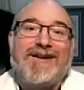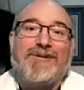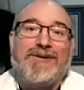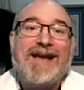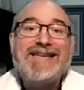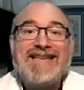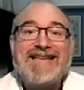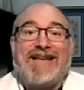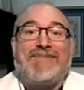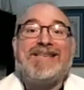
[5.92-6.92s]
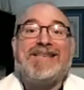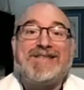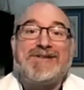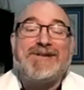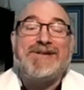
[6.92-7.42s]
Grace and peace
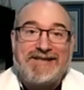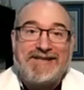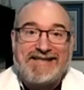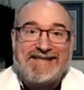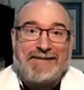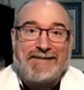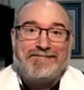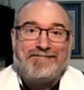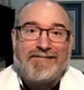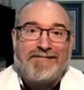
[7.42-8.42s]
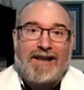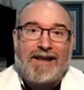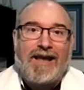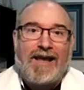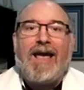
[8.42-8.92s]
to you in Jesus' name.
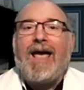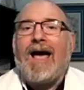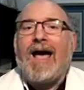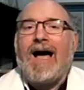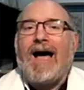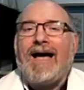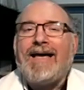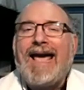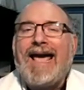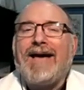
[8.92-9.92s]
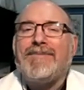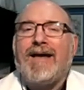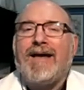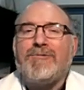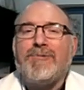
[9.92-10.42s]
I am
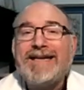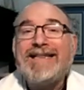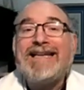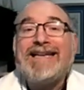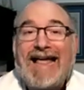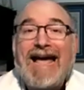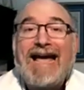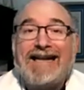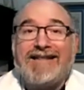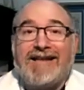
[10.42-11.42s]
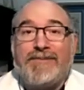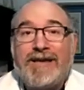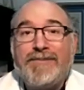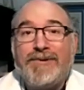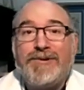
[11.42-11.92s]
really glad that
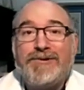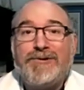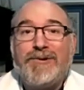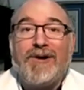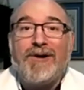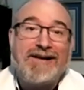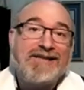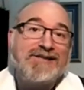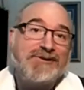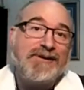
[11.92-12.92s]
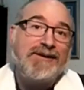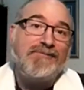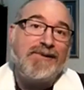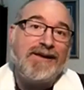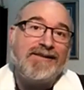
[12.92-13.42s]
people who are ministering
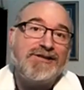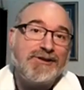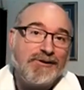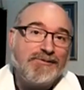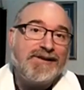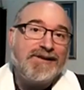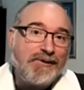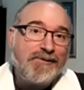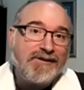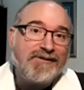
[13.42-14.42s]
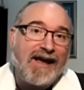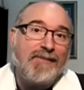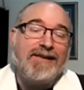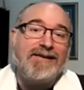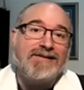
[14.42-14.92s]
with children, youth, and
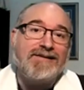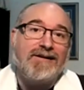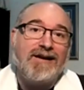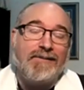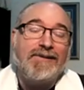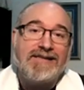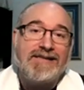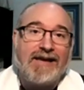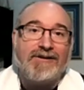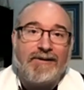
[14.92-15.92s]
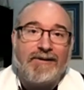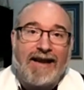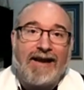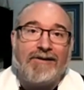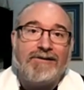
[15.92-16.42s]
families are coming together right now.